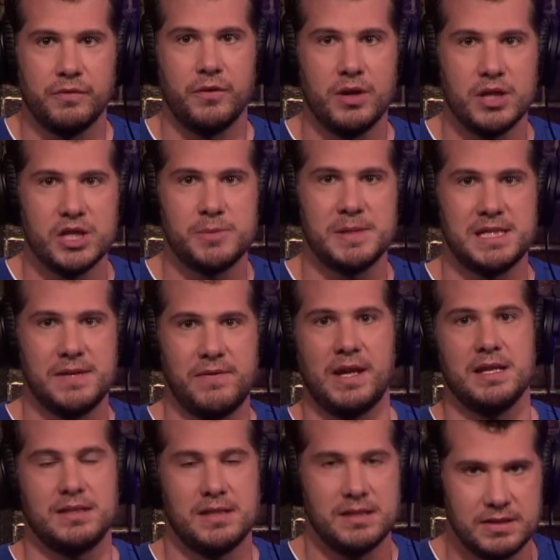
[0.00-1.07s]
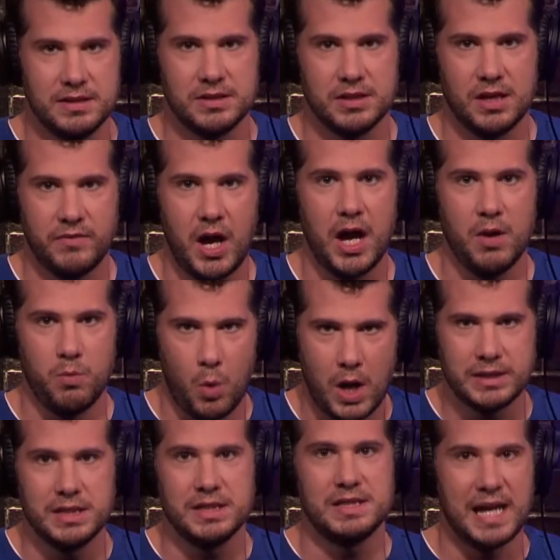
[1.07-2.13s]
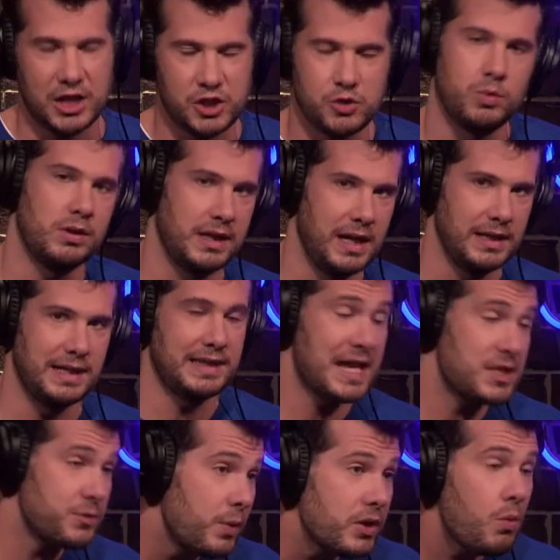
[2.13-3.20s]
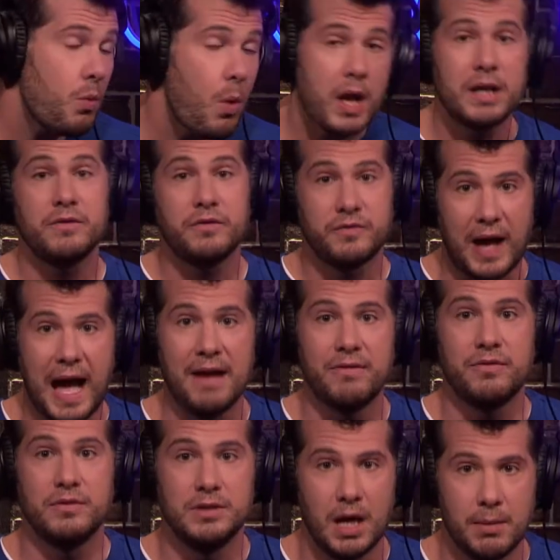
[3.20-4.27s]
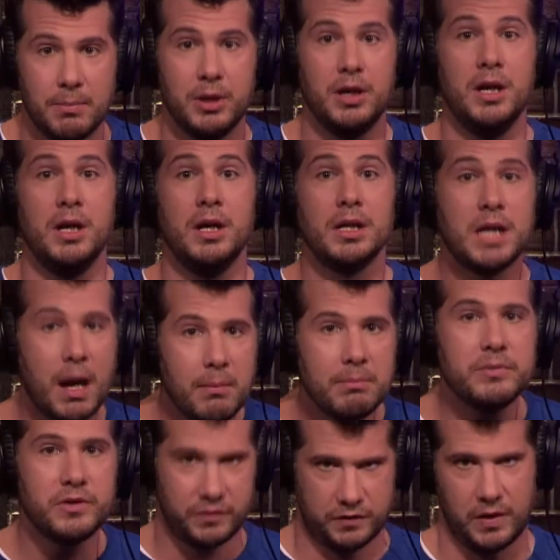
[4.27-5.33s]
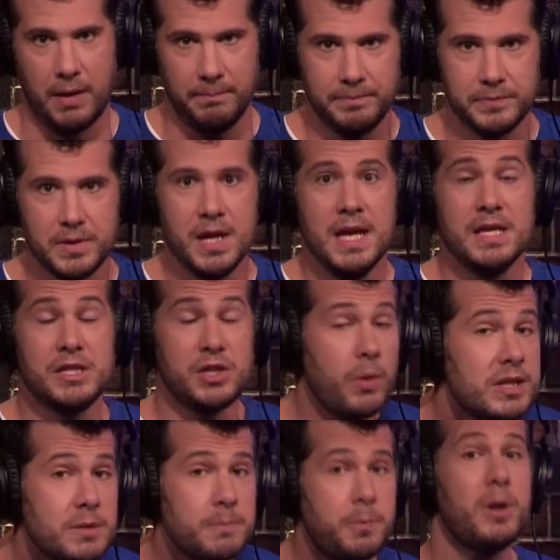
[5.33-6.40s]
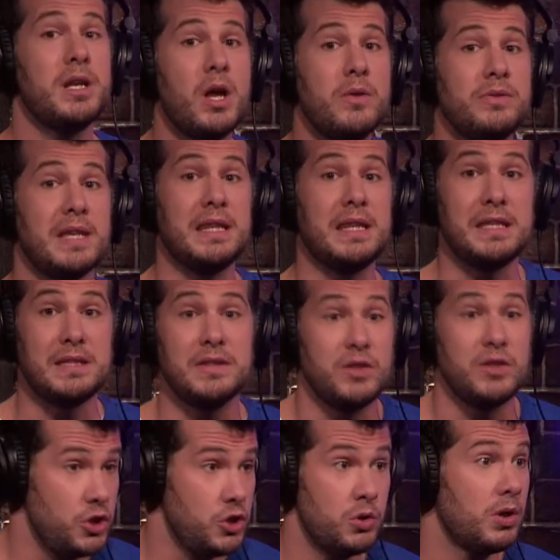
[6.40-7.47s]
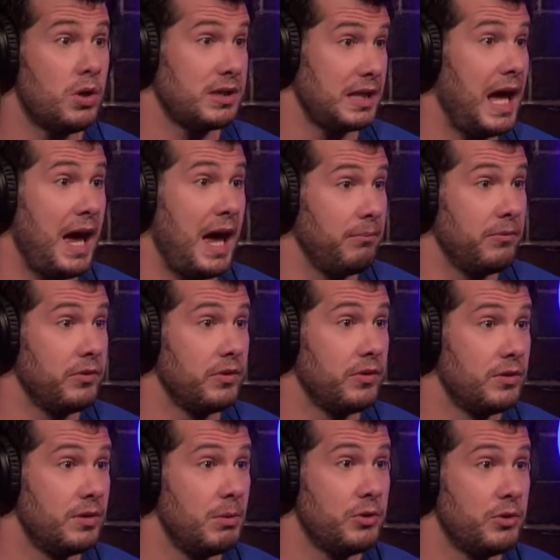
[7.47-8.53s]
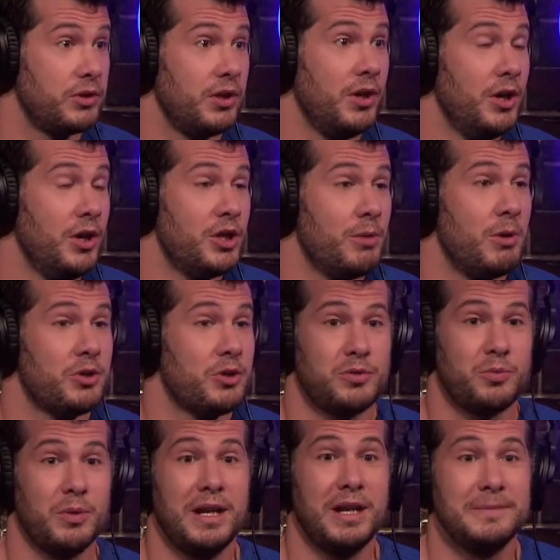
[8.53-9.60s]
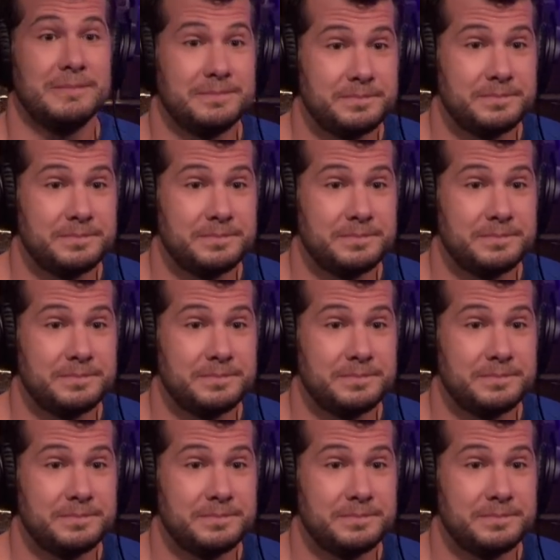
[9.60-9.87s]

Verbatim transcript: refer to specific instances of unwanted sexual contact. That's where the one in five mm-hmm. number yeah. comes from. So it's important to note that this is New York Times, the most... By the way, most and again, C